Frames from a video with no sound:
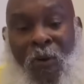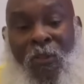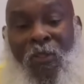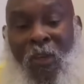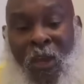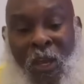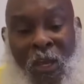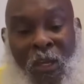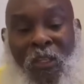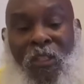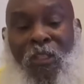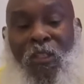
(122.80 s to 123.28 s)

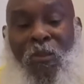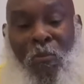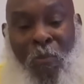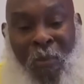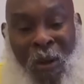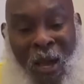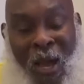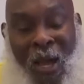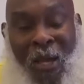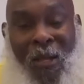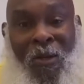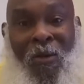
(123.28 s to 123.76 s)
their
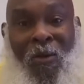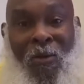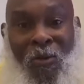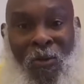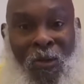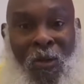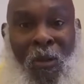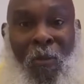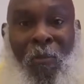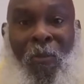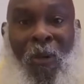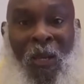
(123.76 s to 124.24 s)
spot
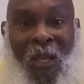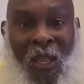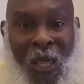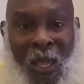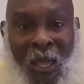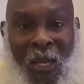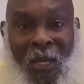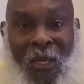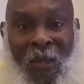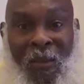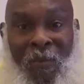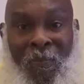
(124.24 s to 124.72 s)
on the
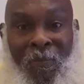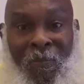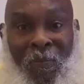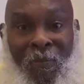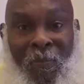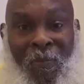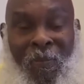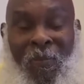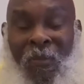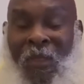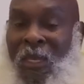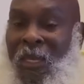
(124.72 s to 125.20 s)
planet,
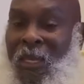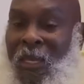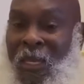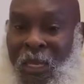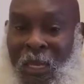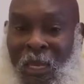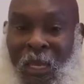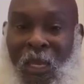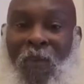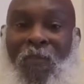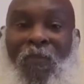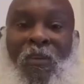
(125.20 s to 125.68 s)

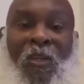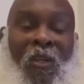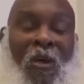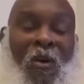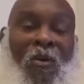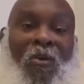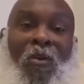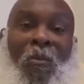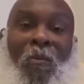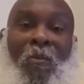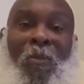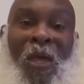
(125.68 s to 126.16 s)
even
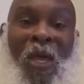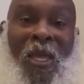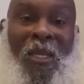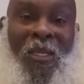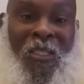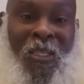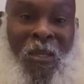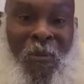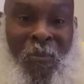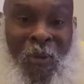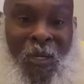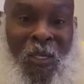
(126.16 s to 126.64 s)
though the
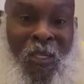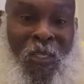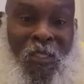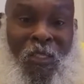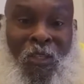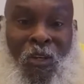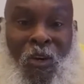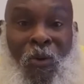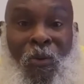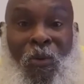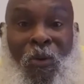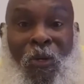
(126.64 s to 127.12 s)
pandemic is
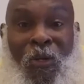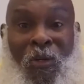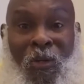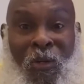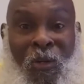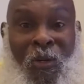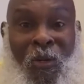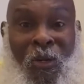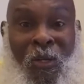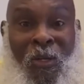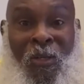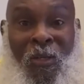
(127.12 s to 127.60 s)
going
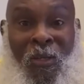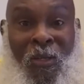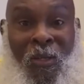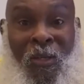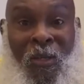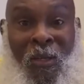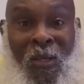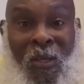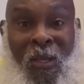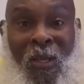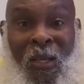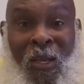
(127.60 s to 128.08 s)
on.
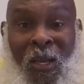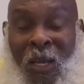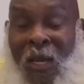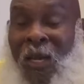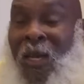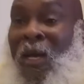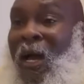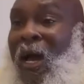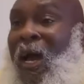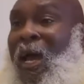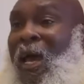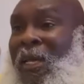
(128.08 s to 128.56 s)

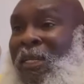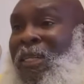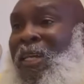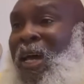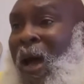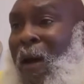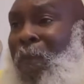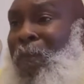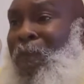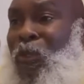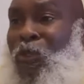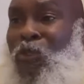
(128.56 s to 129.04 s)
I had the
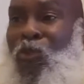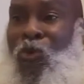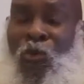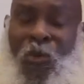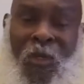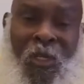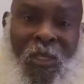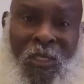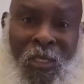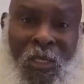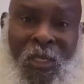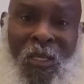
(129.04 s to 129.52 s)

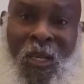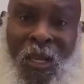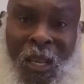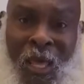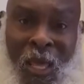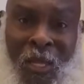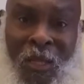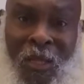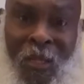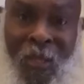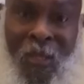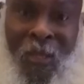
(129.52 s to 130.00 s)
opportunity
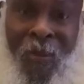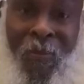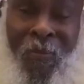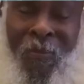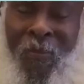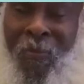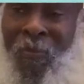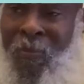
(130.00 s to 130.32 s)
lately